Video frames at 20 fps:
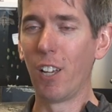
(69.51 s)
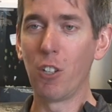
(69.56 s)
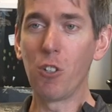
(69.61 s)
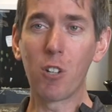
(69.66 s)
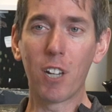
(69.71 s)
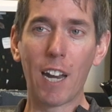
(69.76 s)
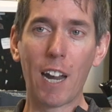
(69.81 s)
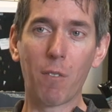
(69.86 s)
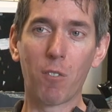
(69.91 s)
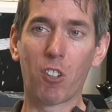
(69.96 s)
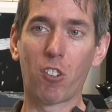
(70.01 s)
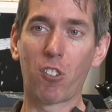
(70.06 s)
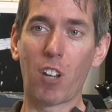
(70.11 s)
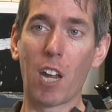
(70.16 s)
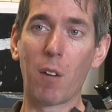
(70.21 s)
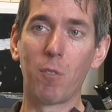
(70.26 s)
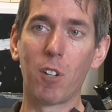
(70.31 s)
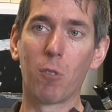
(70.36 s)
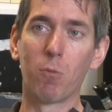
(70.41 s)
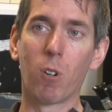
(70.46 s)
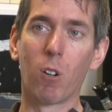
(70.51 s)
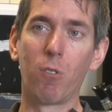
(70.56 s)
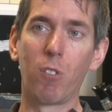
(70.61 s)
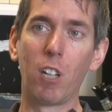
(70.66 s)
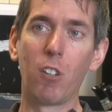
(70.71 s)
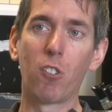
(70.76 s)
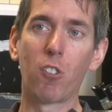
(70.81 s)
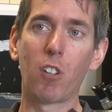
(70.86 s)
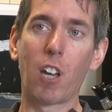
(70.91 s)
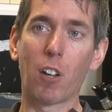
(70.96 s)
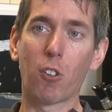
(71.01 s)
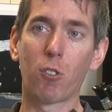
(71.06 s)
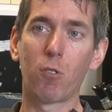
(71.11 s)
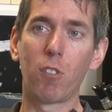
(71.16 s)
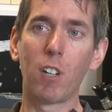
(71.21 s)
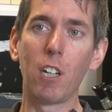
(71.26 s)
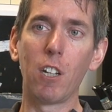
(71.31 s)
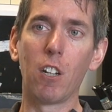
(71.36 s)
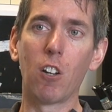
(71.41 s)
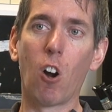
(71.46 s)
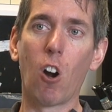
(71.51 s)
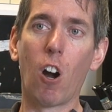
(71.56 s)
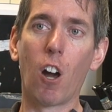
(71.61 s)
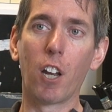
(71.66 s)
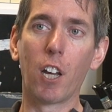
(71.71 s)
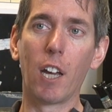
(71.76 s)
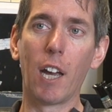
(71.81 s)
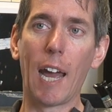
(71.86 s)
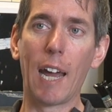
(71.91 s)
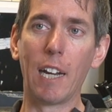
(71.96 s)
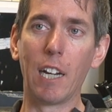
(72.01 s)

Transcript: you can have the same number of insects feeding on it